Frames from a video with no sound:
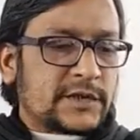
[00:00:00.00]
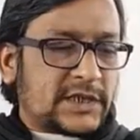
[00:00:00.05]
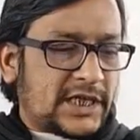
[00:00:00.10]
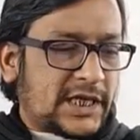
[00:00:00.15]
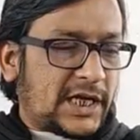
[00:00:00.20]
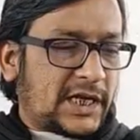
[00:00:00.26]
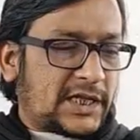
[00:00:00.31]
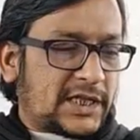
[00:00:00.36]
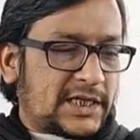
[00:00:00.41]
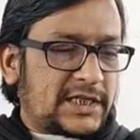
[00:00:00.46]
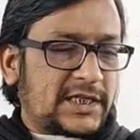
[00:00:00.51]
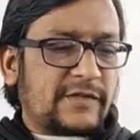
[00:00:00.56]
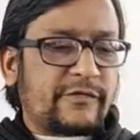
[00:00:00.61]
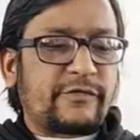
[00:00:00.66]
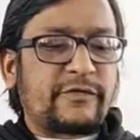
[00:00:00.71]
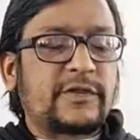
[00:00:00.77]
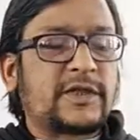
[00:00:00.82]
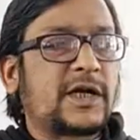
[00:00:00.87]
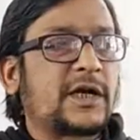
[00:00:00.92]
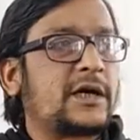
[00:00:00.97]
the
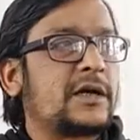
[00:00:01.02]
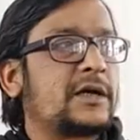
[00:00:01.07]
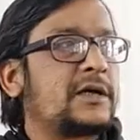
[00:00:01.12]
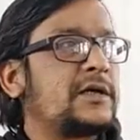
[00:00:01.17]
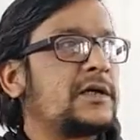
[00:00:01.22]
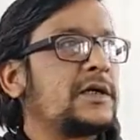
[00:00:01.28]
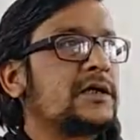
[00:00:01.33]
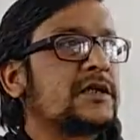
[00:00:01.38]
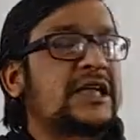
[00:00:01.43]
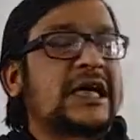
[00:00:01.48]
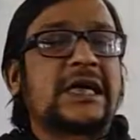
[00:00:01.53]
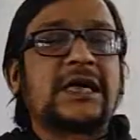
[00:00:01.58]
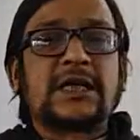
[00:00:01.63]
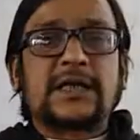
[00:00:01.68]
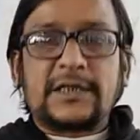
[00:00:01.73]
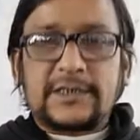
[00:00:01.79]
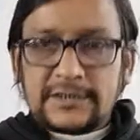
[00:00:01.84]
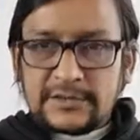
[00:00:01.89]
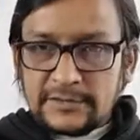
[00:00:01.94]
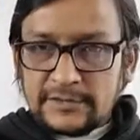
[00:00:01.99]
the third,